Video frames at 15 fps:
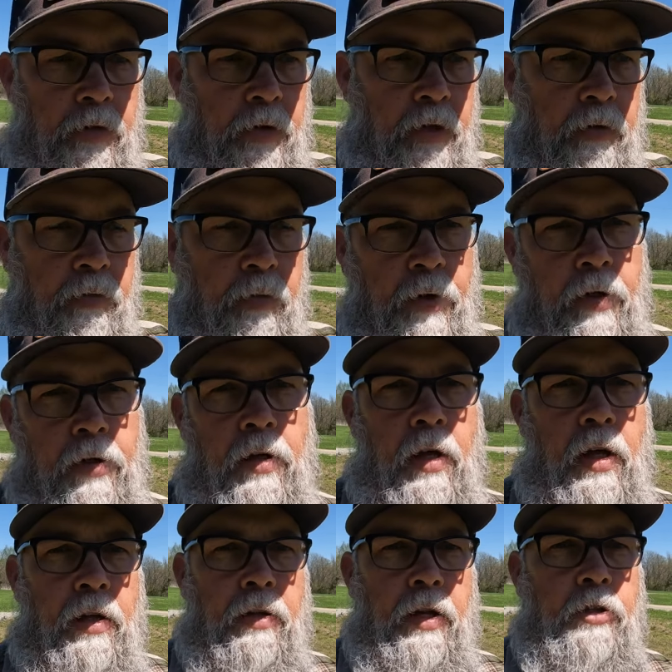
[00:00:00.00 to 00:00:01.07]
You'll get a free
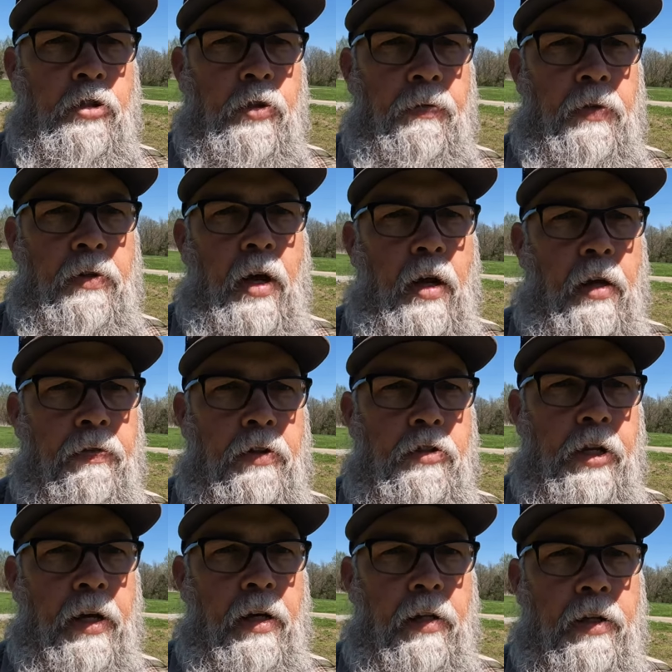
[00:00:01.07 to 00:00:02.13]
nature photography
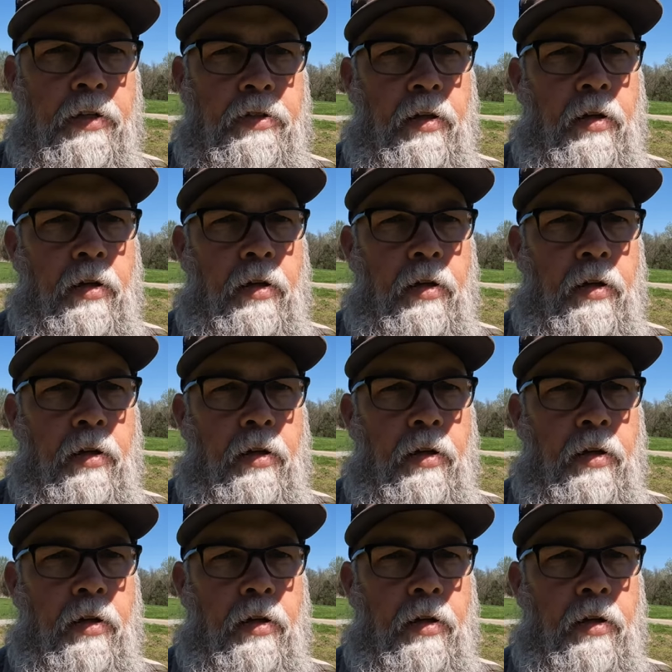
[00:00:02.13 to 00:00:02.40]
checklist